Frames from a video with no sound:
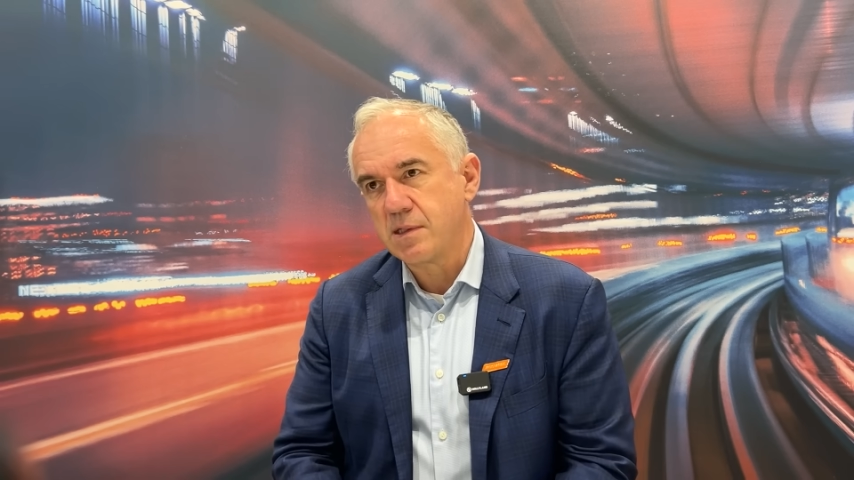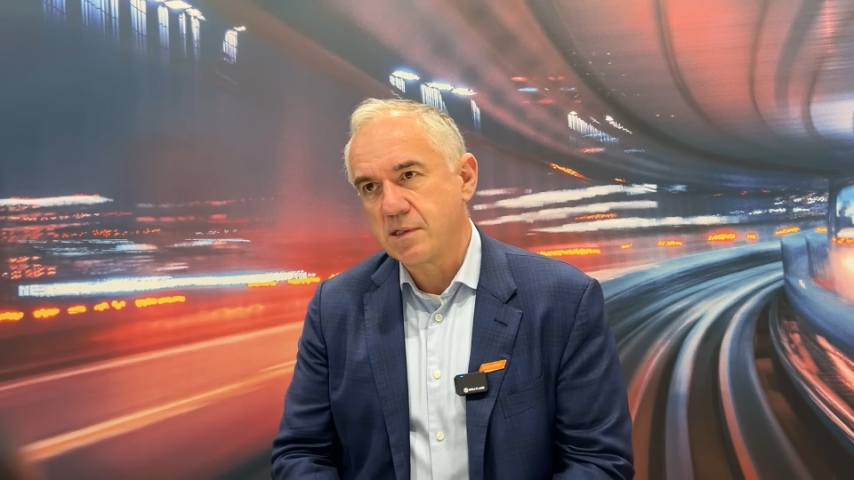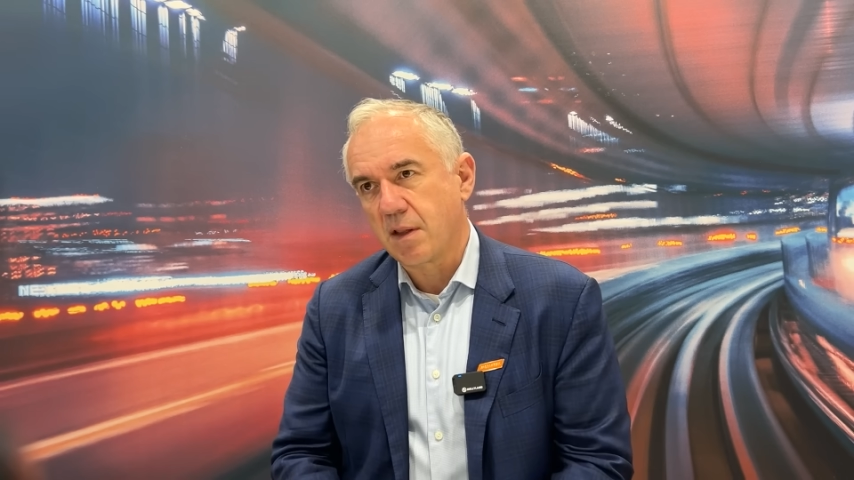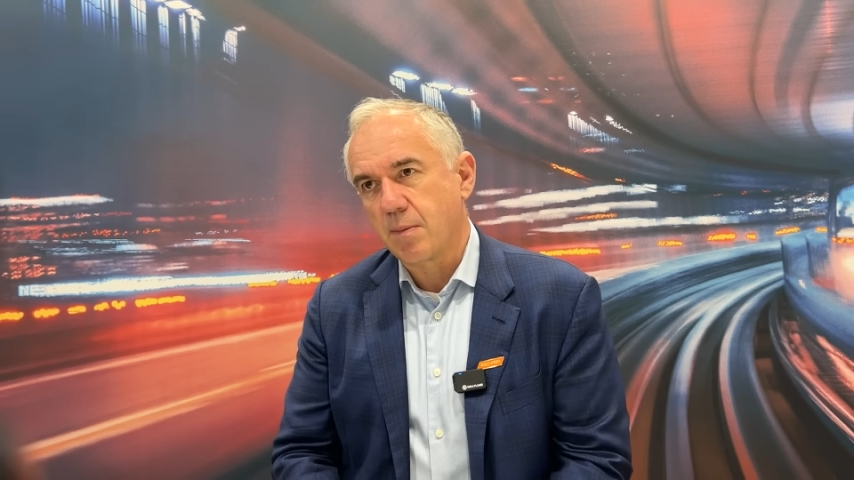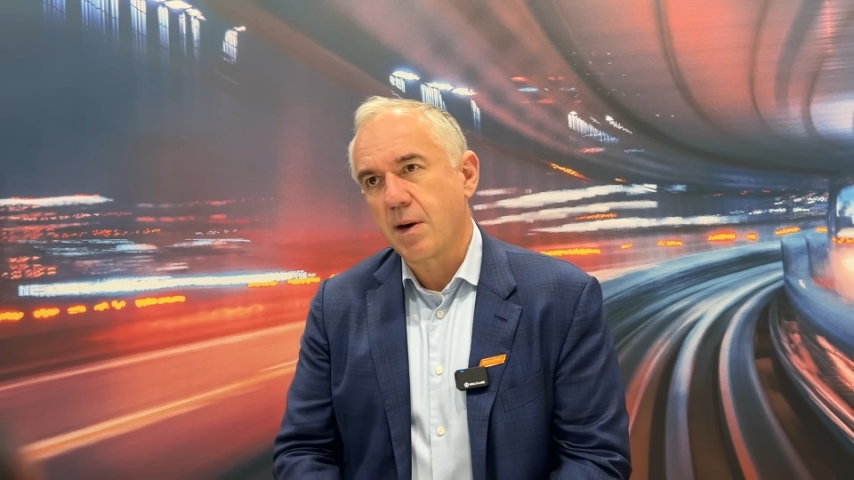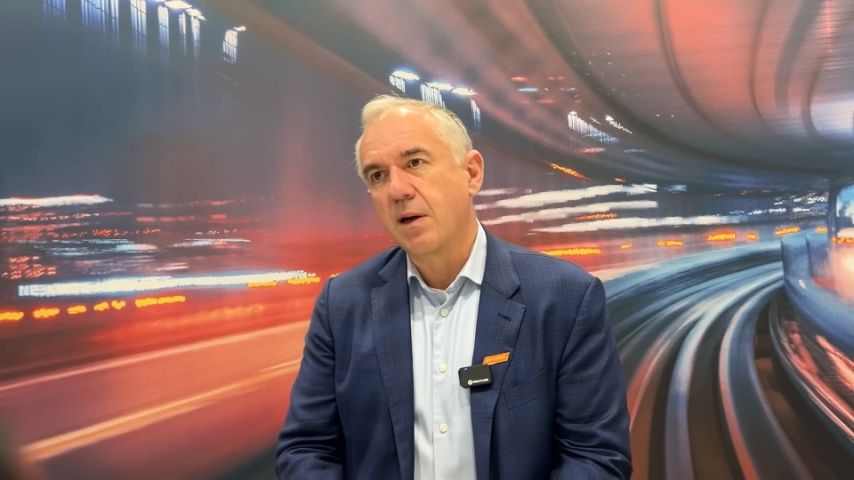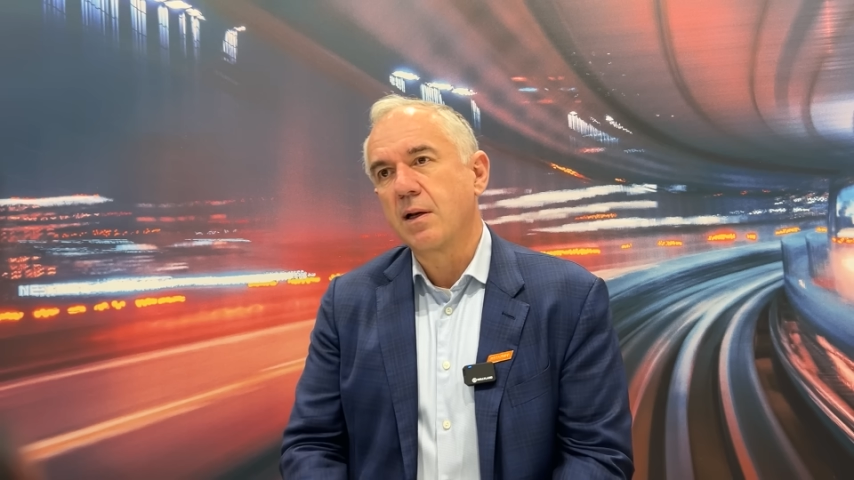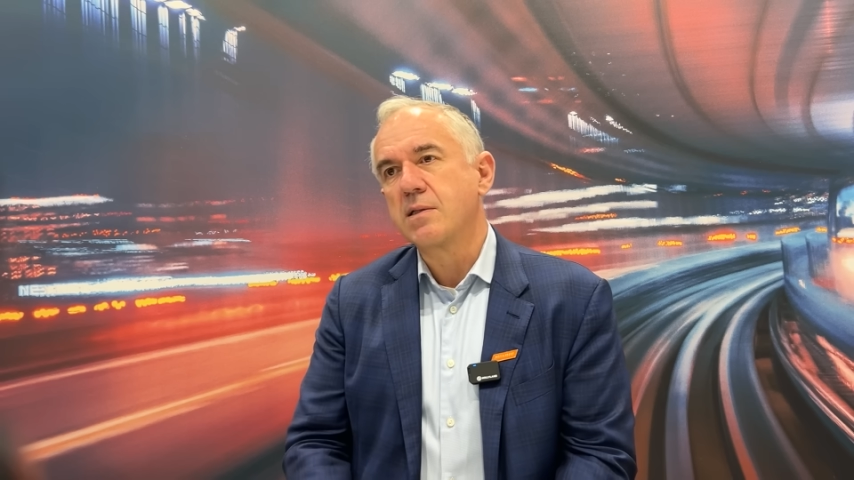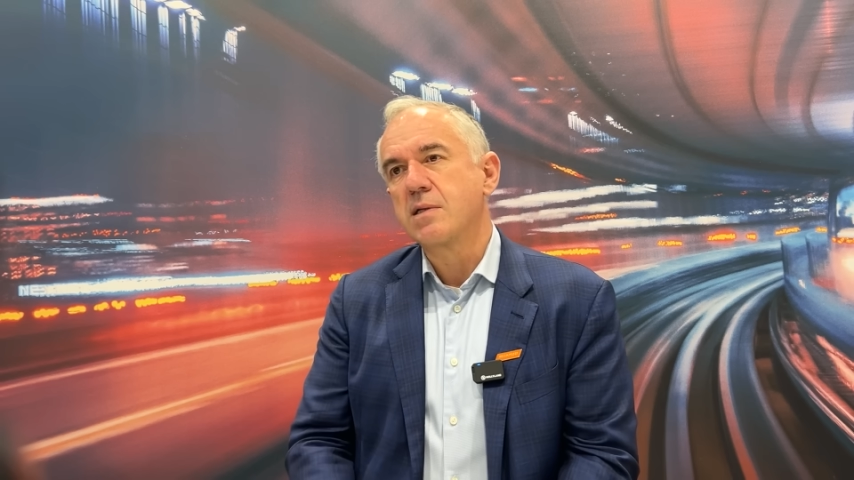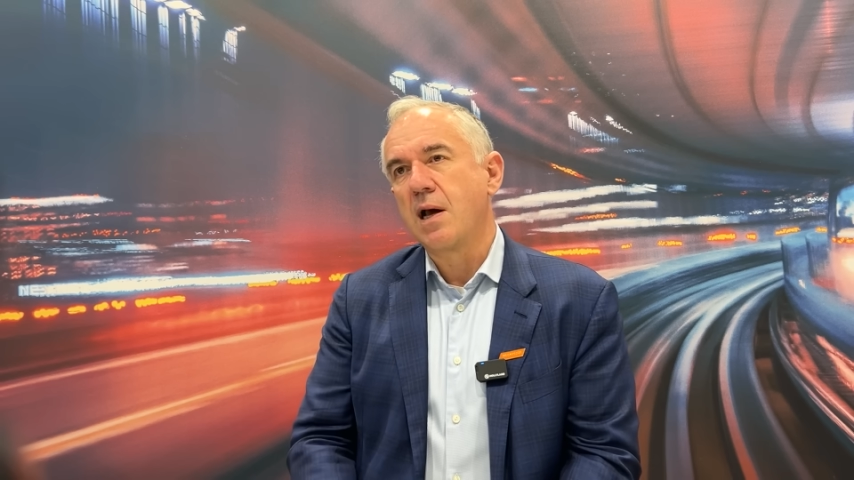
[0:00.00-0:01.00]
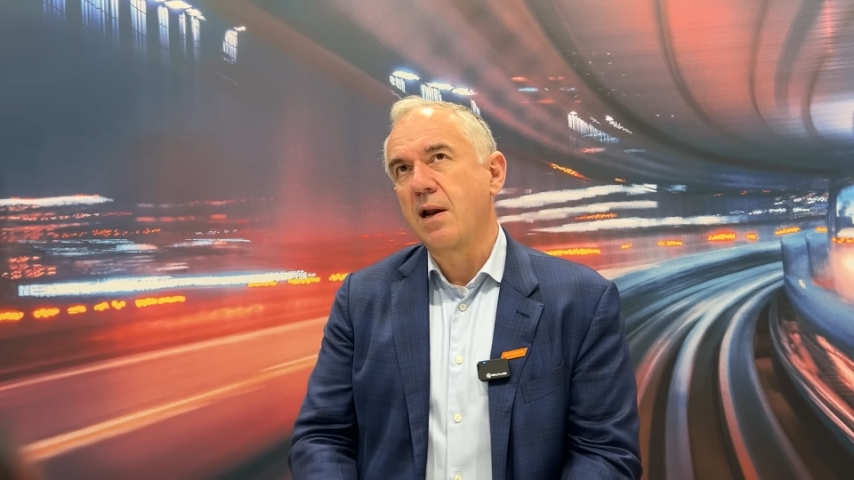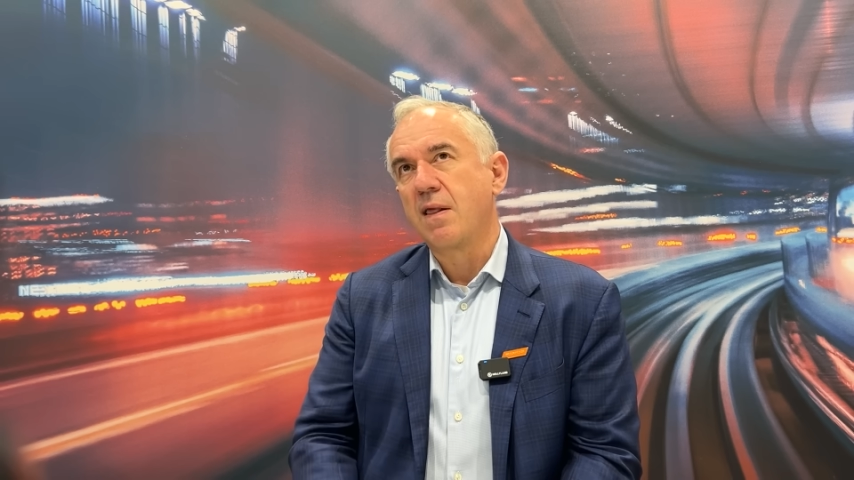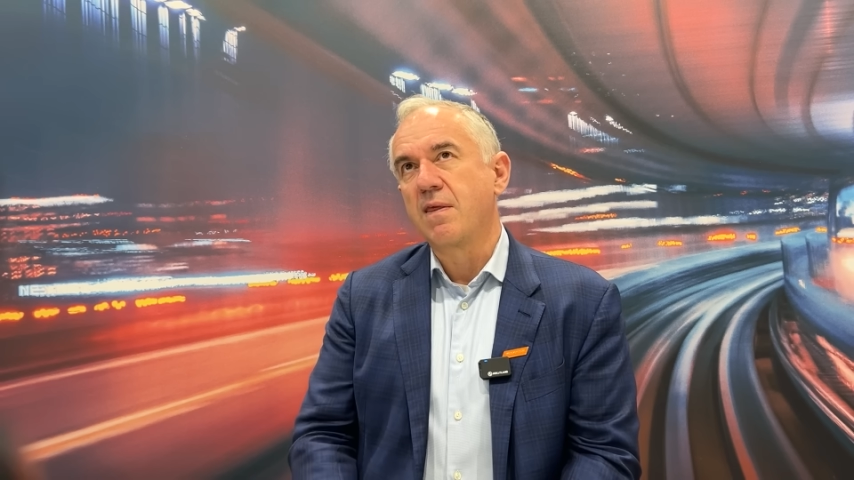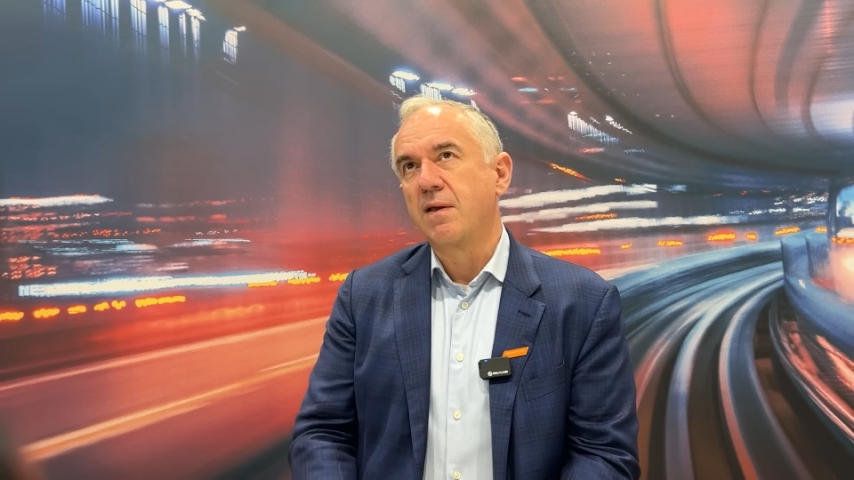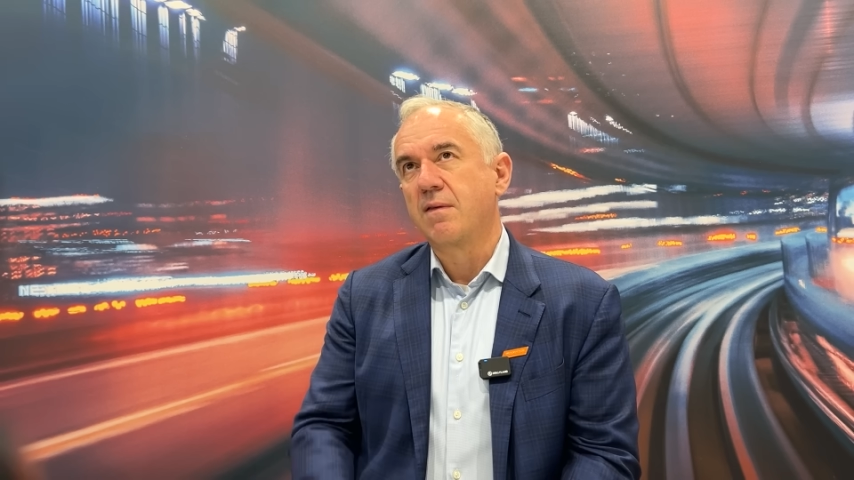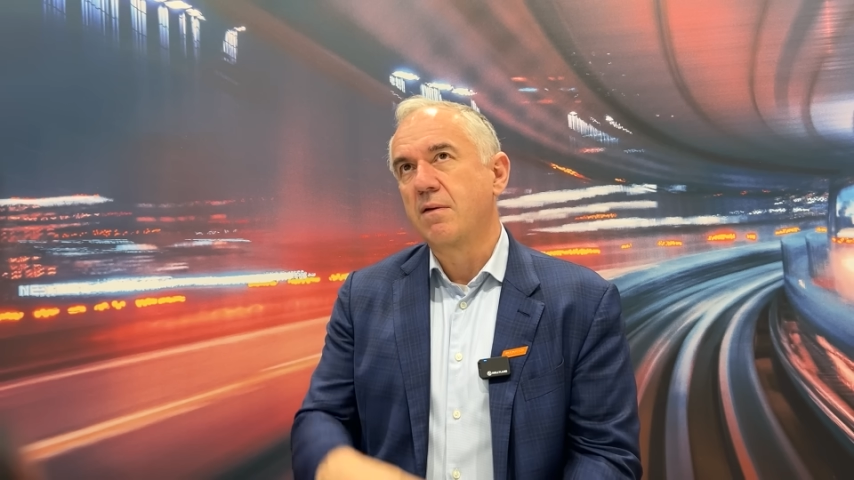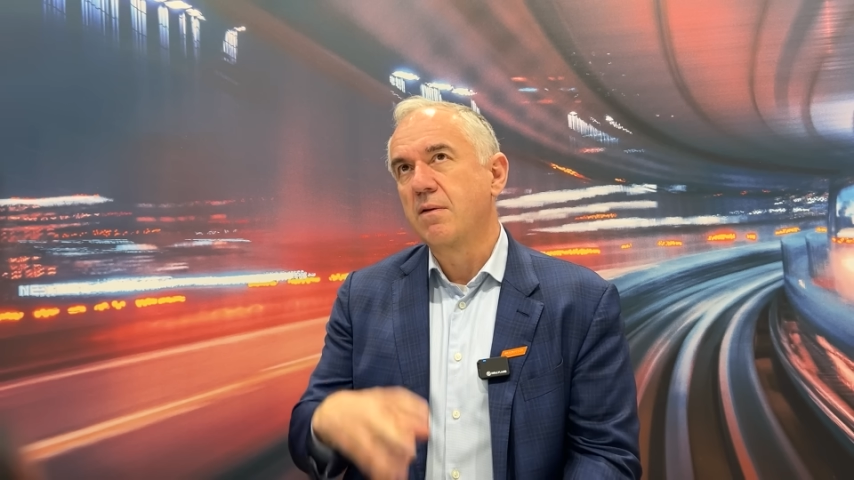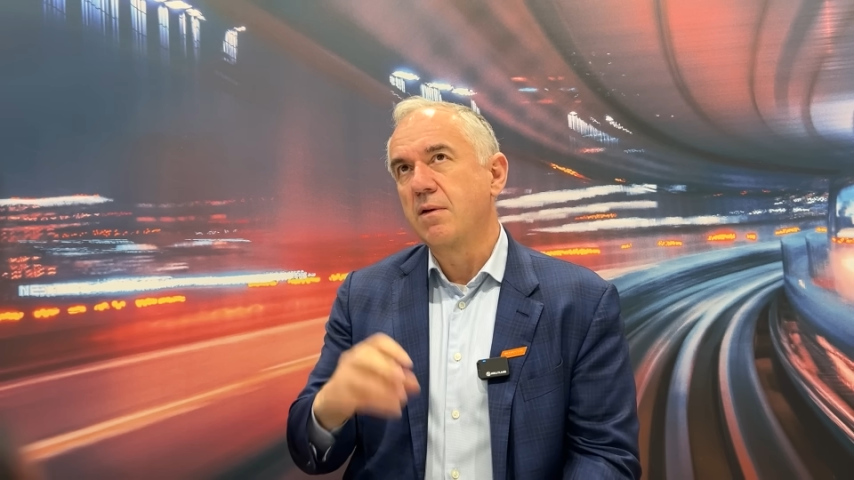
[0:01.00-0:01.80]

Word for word: these other markets. And I think